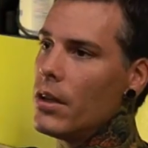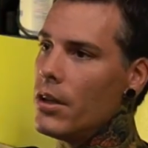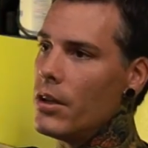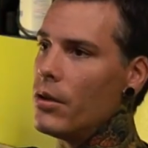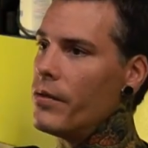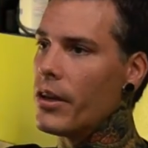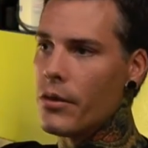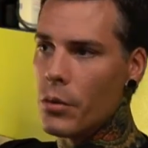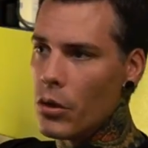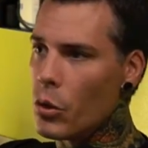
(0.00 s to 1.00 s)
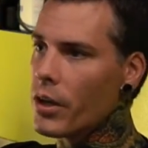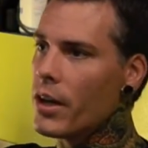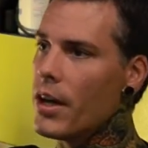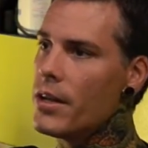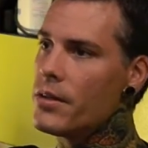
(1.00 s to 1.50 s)
you know, very well
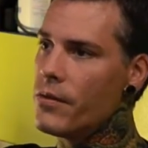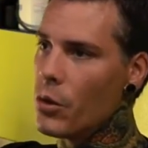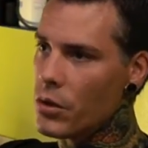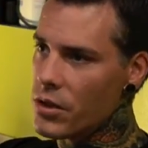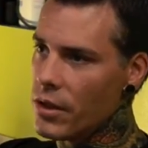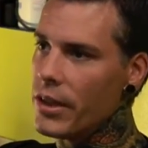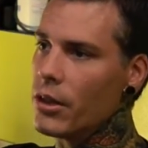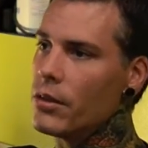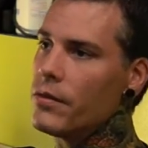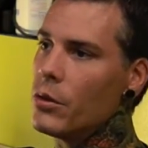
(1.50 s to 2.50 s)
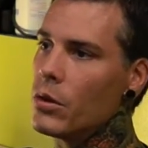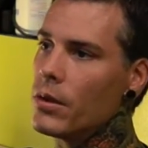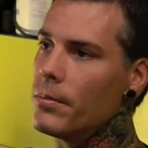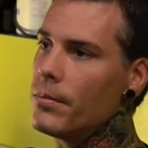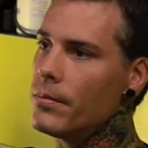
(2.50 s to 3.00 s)
organized, focused on the art
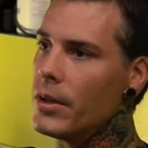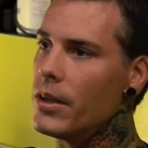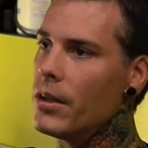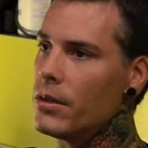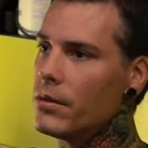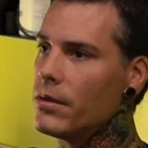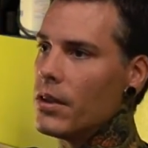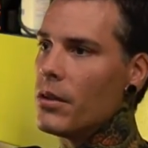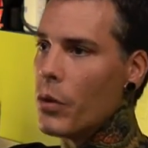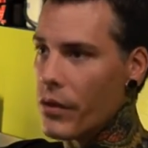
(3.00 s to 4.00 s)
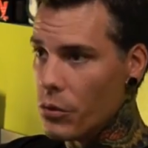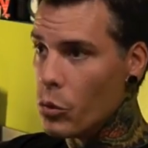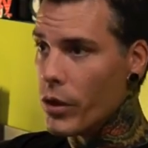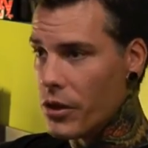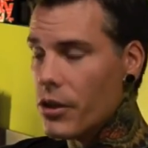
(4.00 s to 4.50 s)
form, you know,
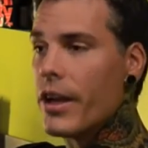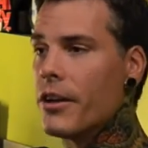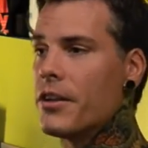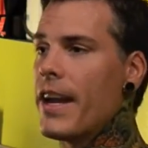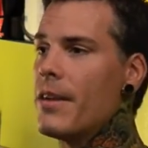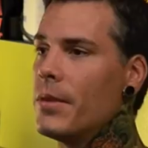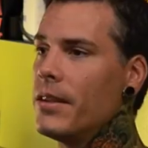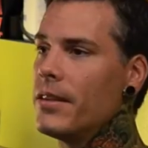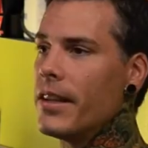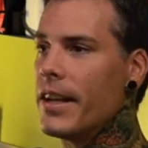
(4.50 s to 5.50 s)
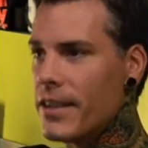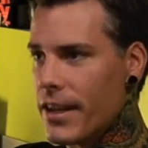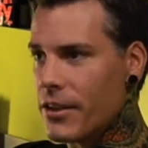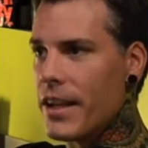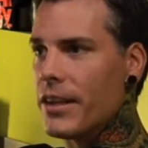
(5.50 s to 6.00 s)
with good entertainment to
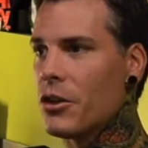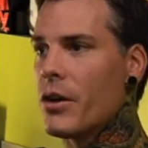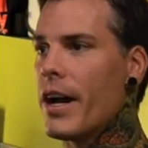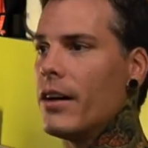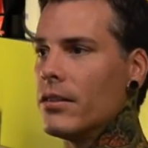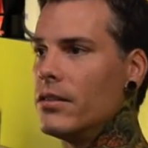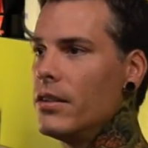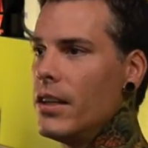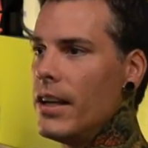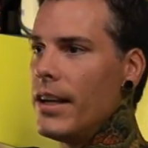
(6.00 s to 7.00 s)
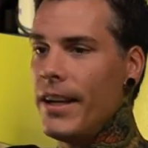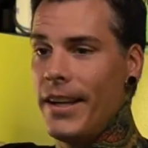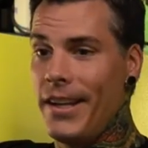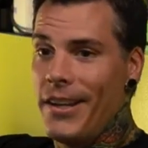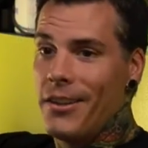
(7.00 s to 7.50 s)
entertain the crowd. And,
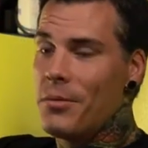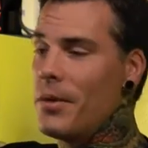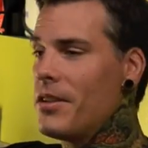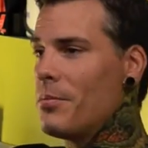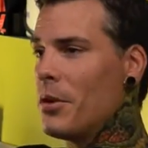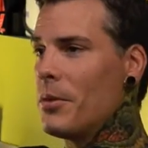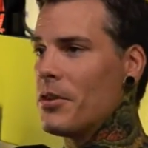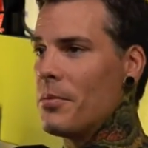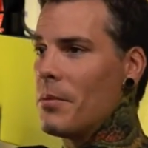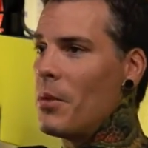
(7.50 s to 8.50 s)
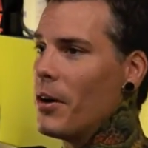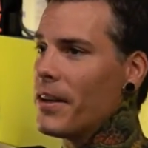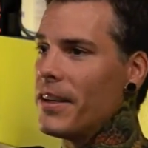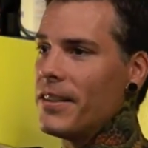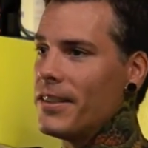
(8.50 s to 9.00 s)
you know, it's pretty much a big party.
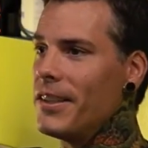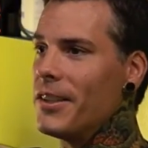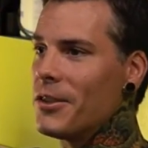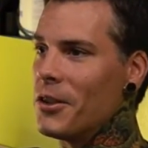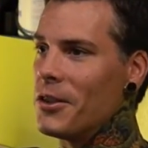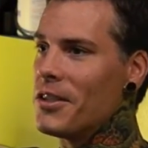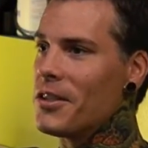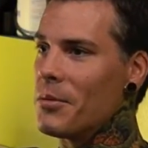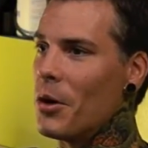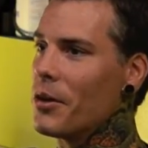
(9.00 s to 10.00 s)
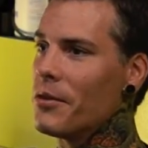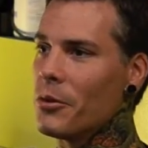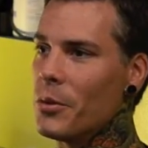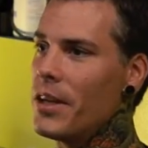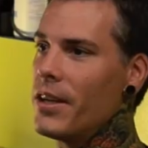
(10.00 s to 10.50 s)
You know, it's an artistic party for the
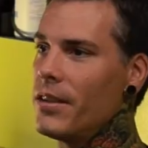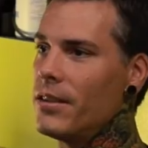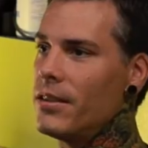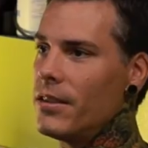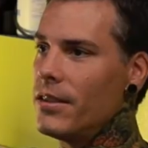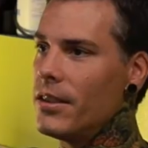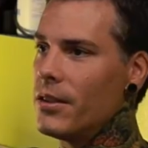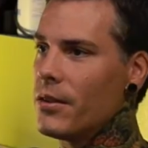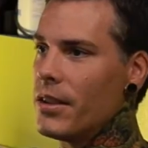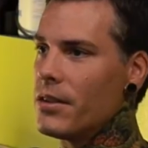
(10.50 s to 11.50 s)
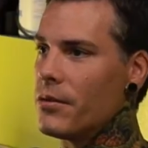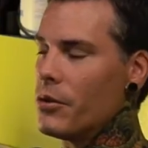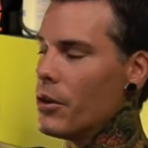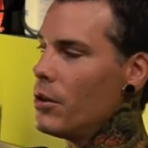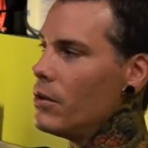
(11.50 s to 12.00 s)
weekend, and, you know, things have
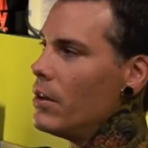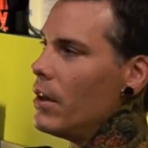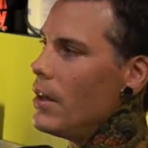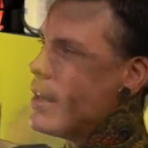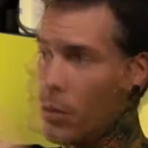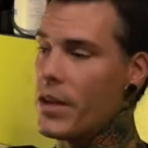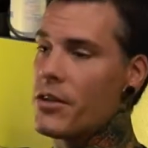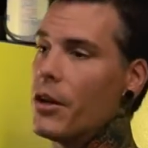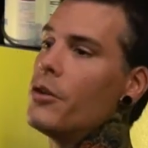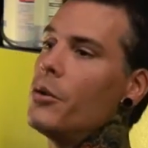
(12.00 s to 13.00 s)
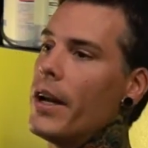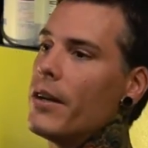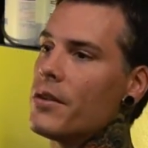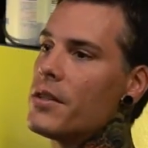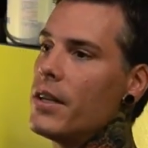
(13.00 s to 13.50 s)
grown. So when I started doing
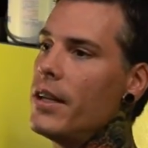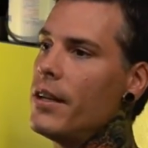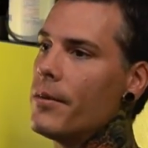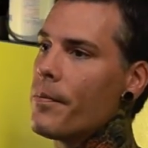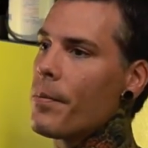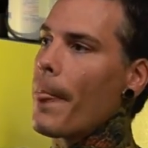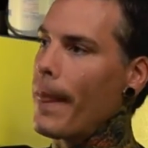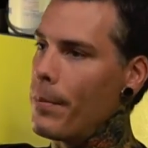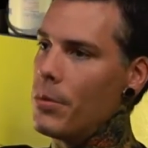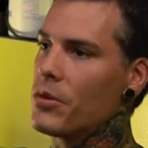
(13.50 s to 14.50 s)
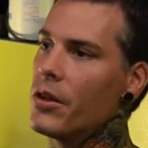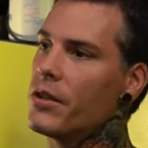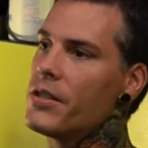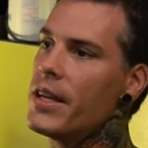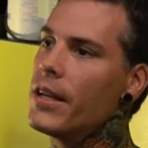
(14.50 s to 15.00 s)
Hell City, and people
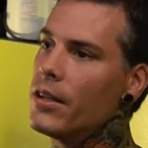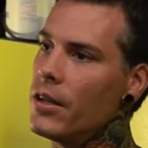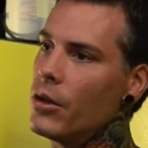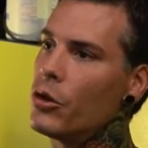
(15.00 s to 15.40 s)
started seeing it, you know,